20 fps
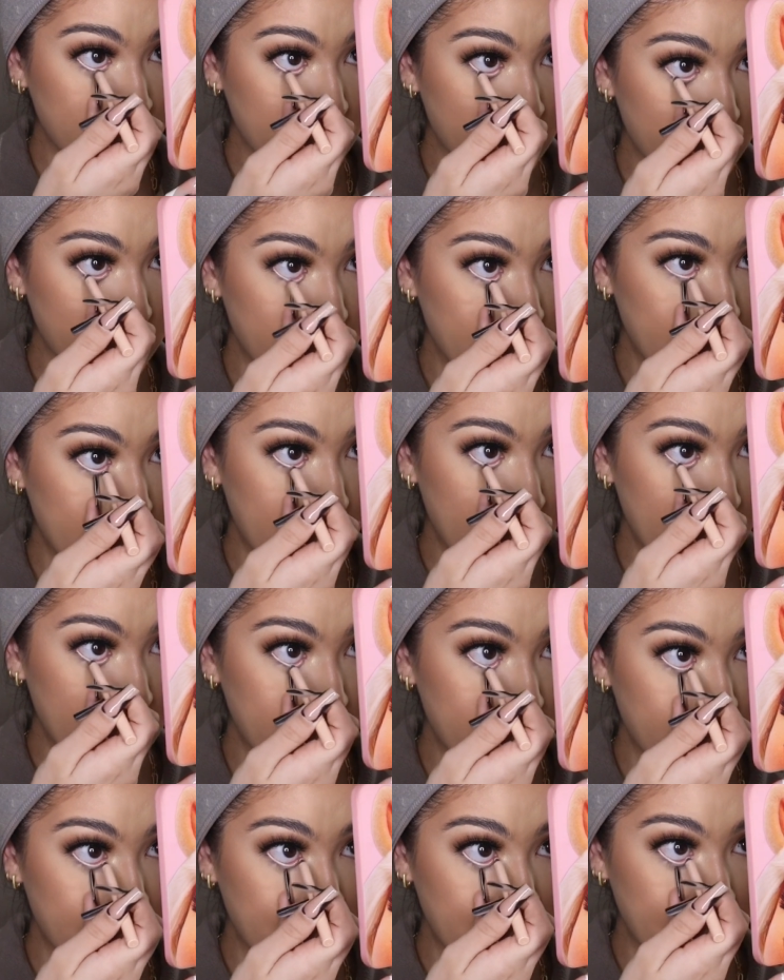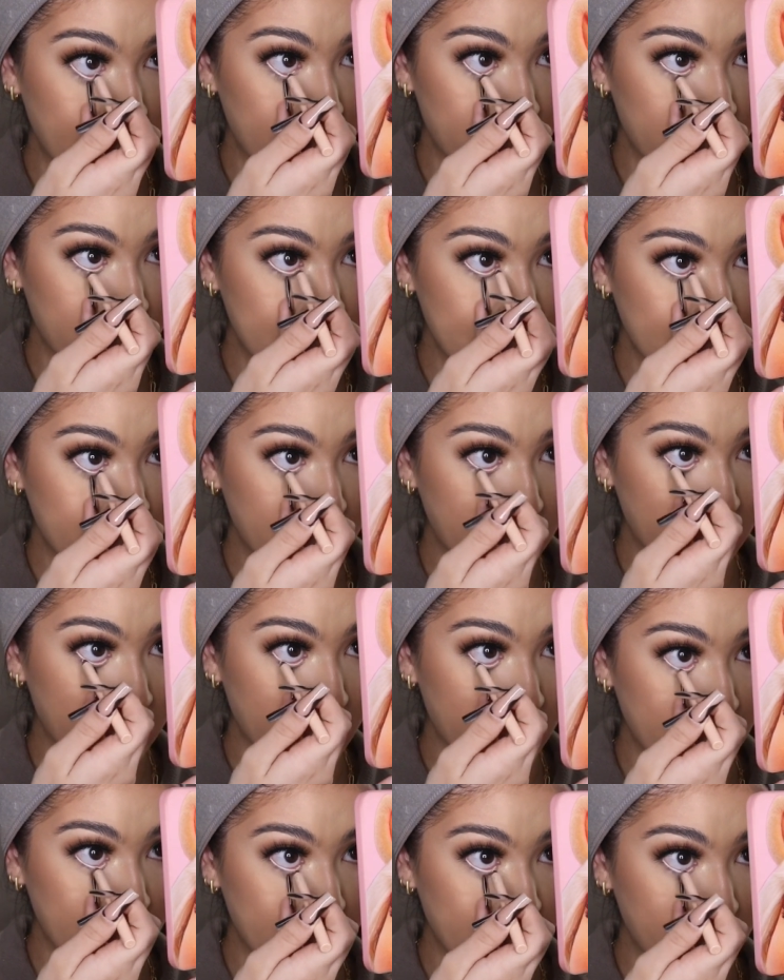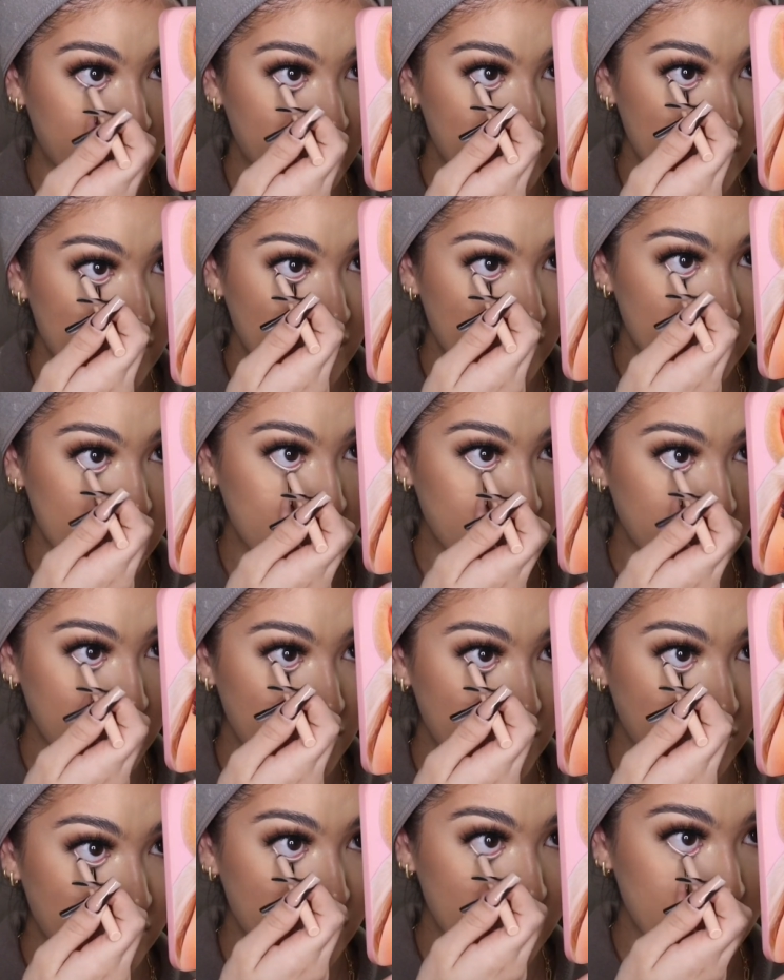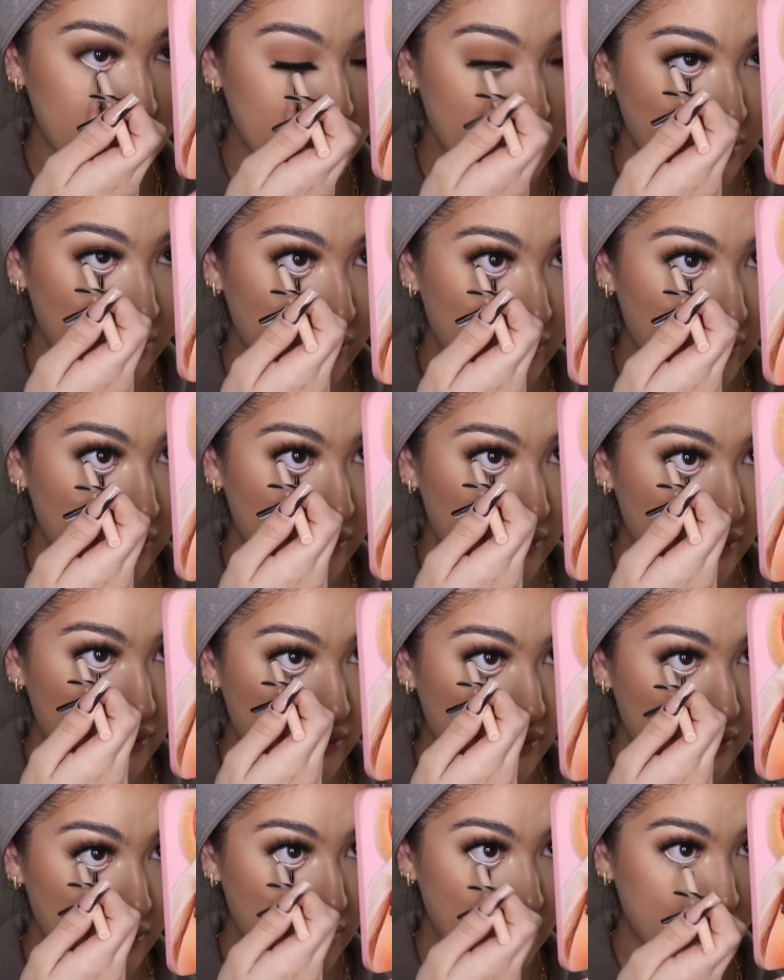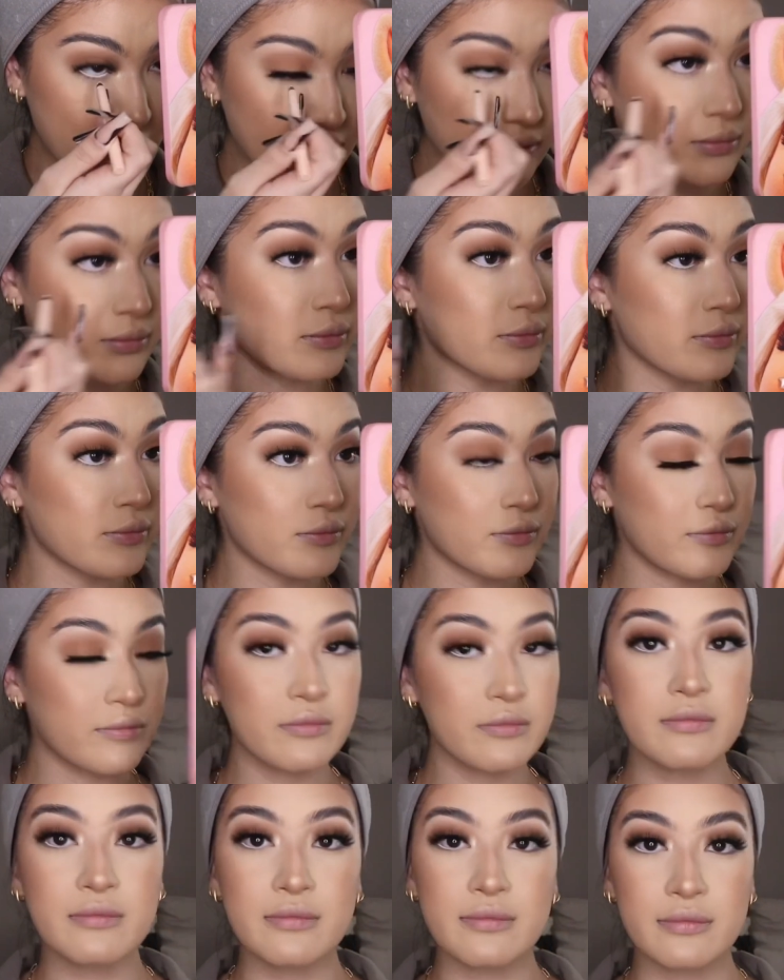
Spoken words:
But I kid you not, every time I wear it, I always get so much questions about it.